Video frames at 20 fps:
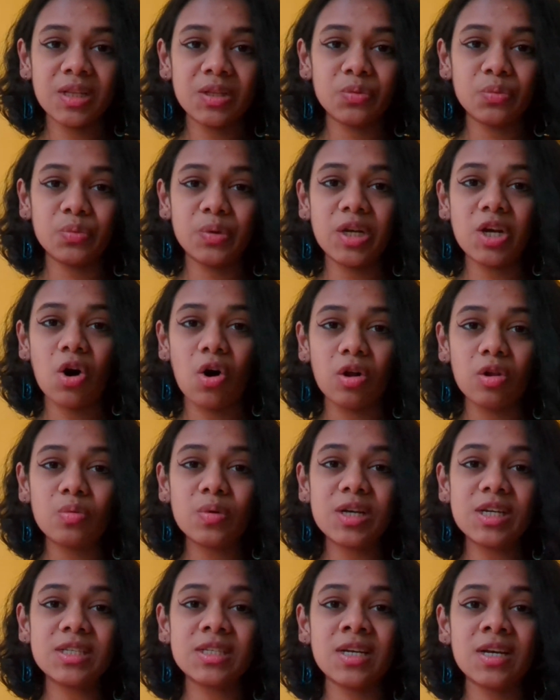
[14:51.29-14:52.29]
we
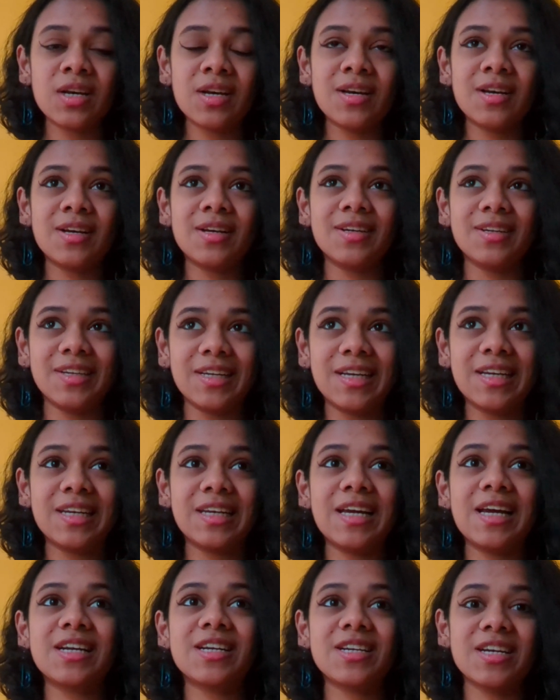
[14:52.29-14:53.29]
always
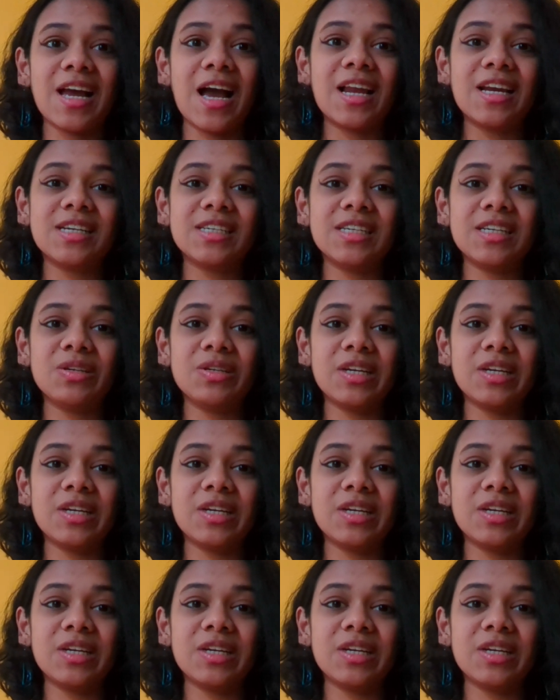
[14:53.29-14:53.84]
recreate reality,